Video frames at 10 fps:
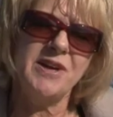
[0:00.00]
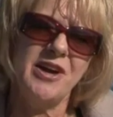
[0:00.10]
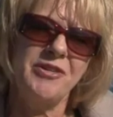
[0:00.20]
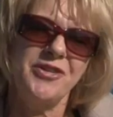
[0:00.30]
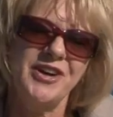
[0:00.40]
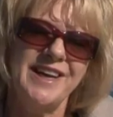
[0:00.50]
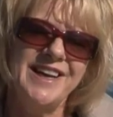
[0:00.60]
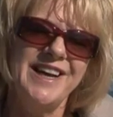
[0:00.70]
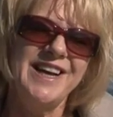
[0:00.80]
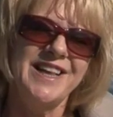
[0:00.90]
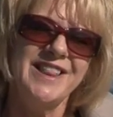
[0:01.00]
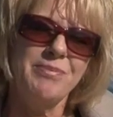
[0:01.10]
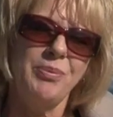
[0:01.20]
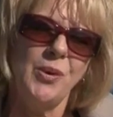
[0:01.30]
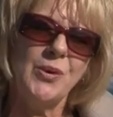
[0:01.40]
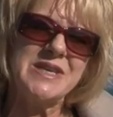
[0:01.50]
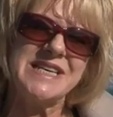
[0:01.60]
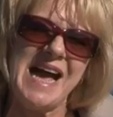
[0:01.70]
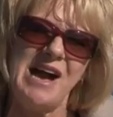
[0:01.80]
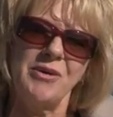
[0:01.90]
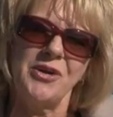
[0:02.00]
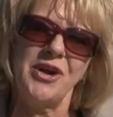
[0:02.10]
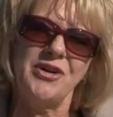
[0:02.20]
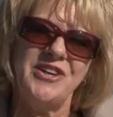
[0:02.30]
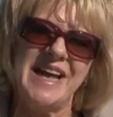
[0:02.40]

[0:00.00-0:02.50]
be covering the port town of